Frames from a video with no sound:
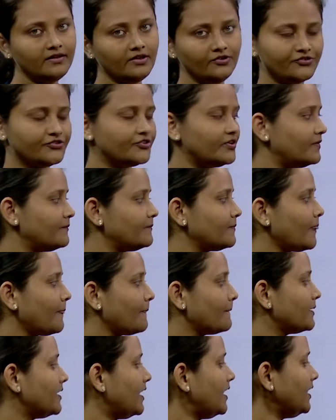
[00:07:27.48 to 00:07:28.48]
nature,
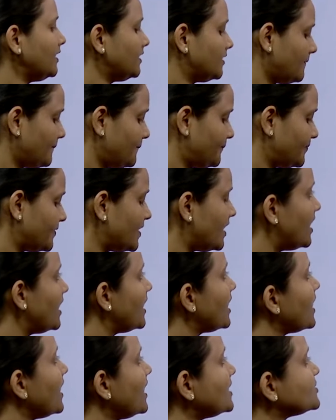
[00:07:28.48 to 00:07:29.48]
correct?
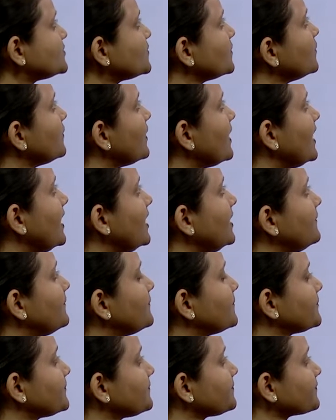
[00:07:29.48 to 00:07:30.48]
Let's move ahead.
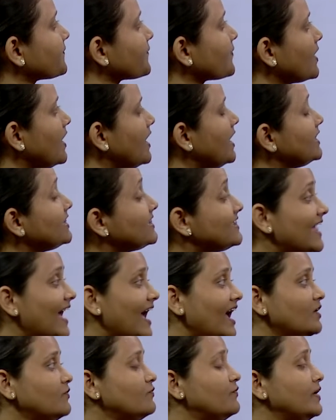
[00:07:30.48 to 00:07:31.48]

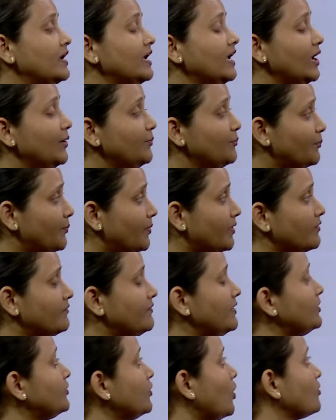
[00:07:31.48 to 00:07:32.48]
Then
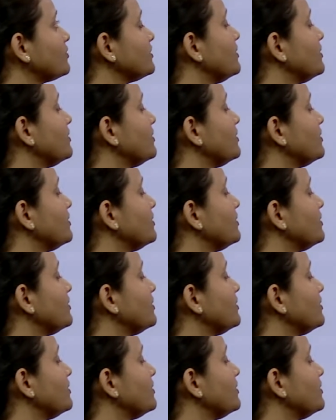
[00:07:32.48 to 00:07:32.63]
we talked